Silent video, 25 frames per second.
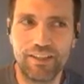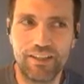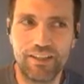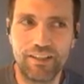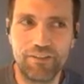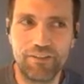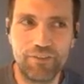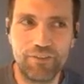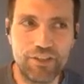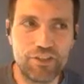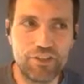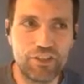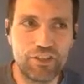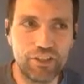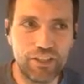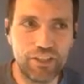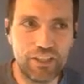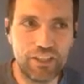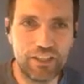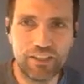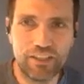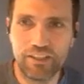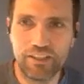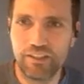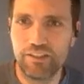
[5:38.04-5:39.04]

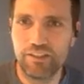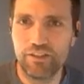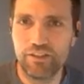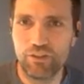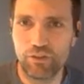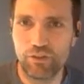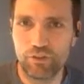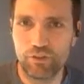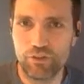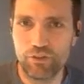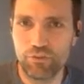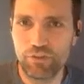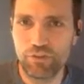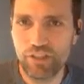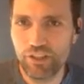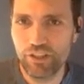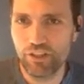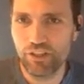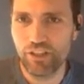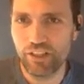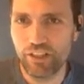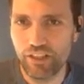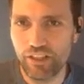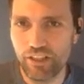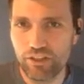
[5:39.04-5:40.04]
Eventually, your
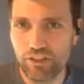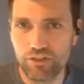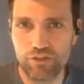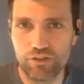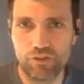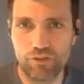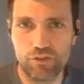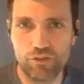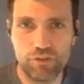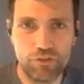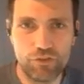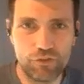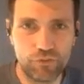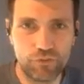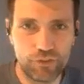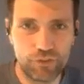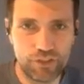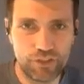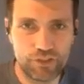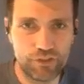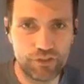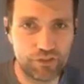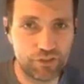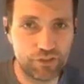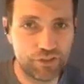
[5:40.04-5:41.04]
utility, your
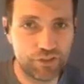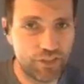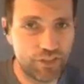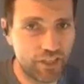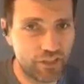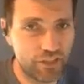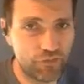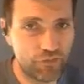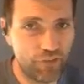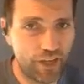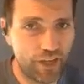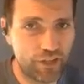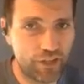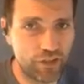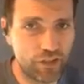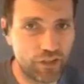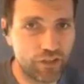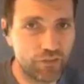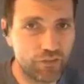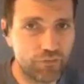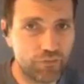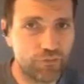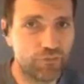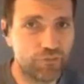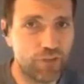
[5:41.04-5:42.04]
usefulness, or your
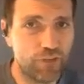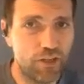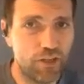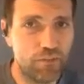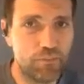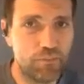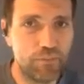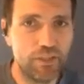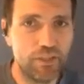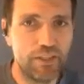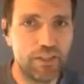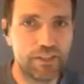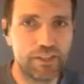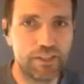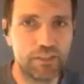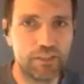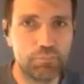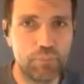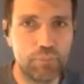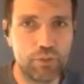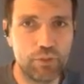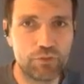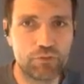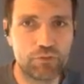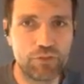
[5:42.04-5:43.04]
satisfaction from the
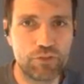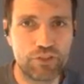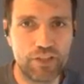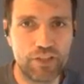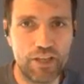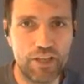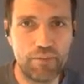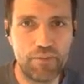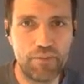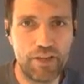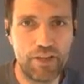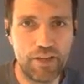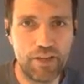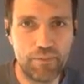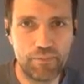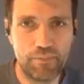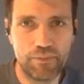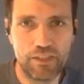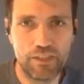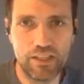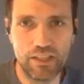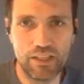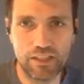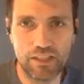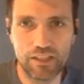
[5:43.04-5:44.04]
most recent M&M
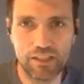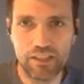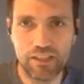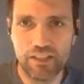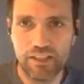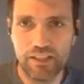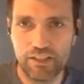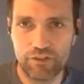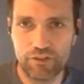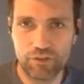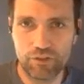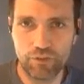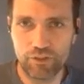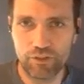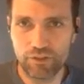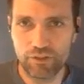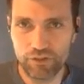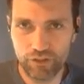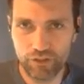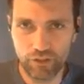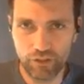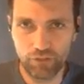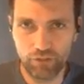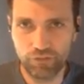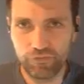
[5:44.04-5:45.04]
eaten is going to
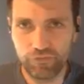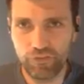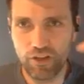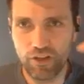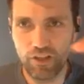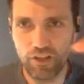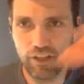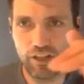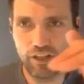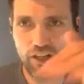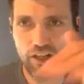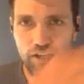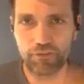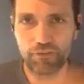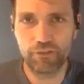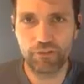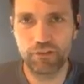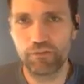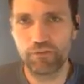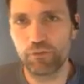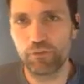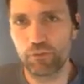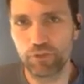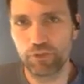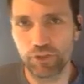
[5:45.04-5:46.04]
start falling off. And
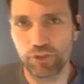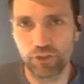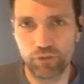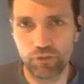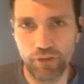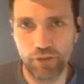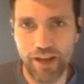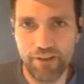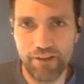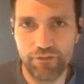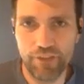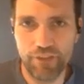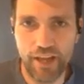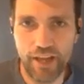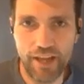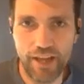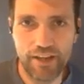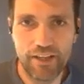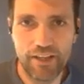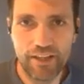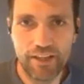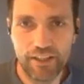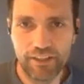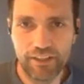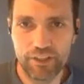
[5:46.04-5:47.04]
if you were to graph that,
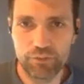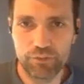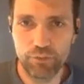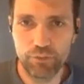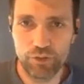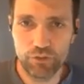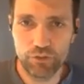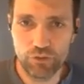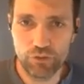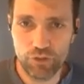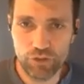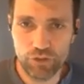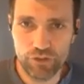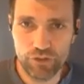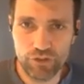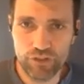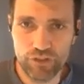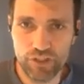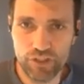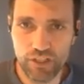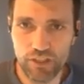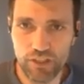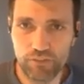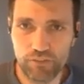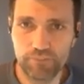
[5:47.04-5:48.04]
that's what you should
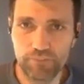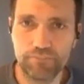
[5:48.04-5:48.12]
see.